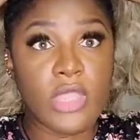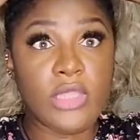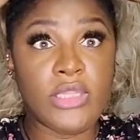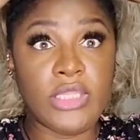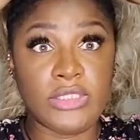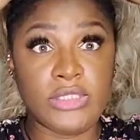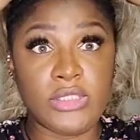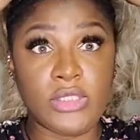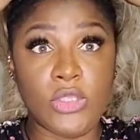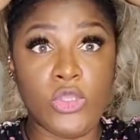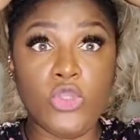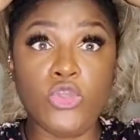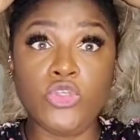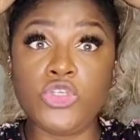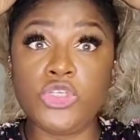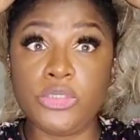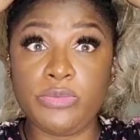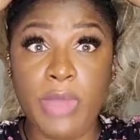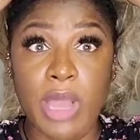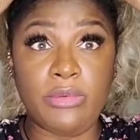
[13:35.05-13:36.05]
This is, so I
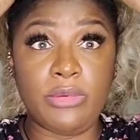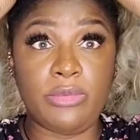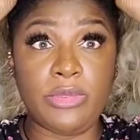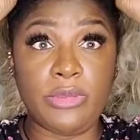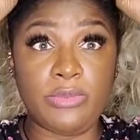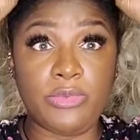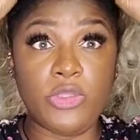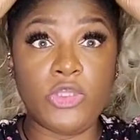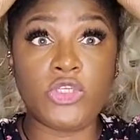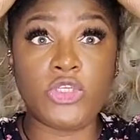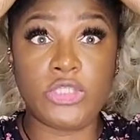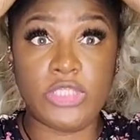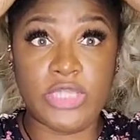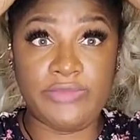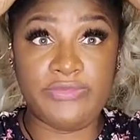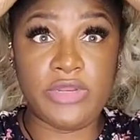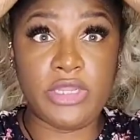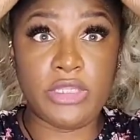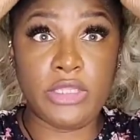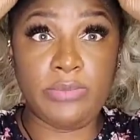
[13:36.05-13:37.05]
pretty much just pop the
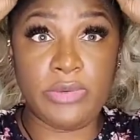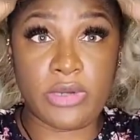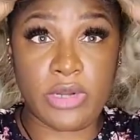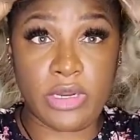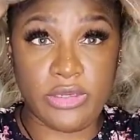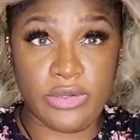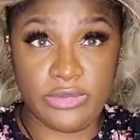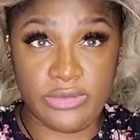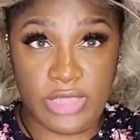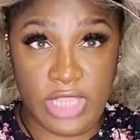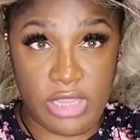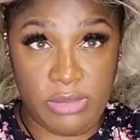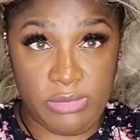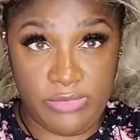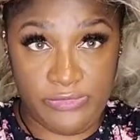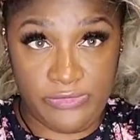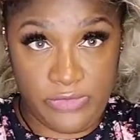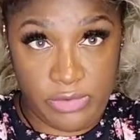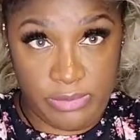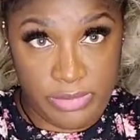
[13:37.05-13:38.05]
wig on my on head.
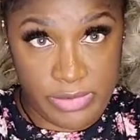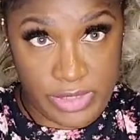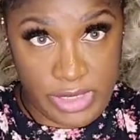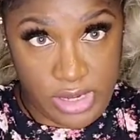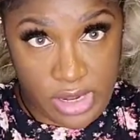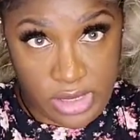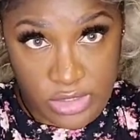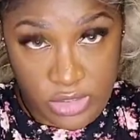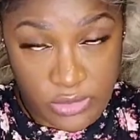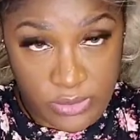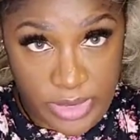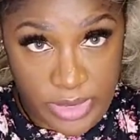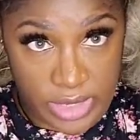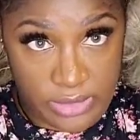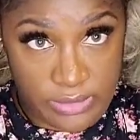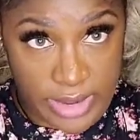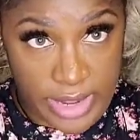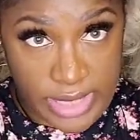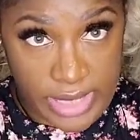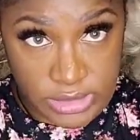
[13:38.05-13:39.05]
Um, I had to
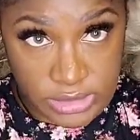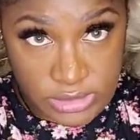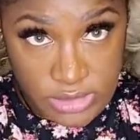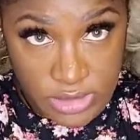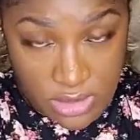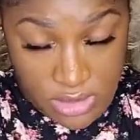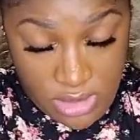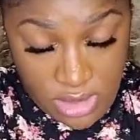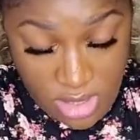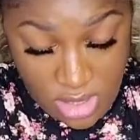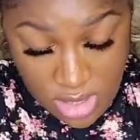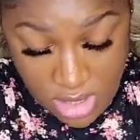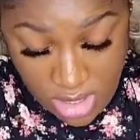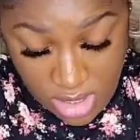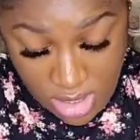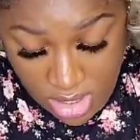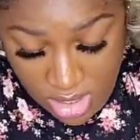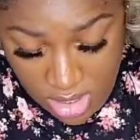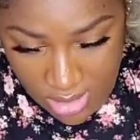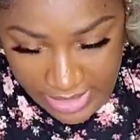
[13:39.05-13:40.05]
record wig, right? over so. this because
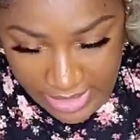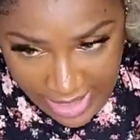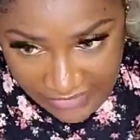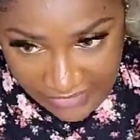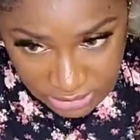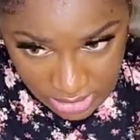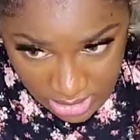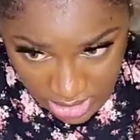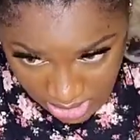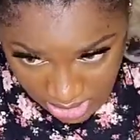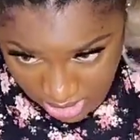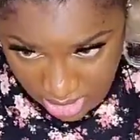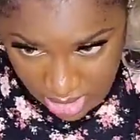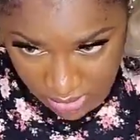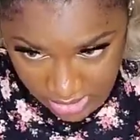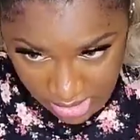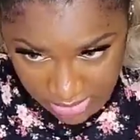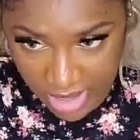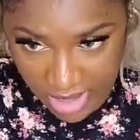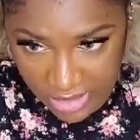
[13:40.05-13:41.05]
I talk way too
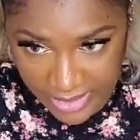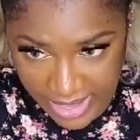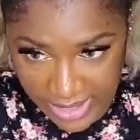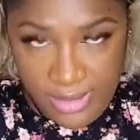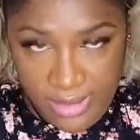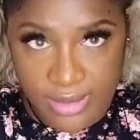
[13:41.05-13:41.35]
much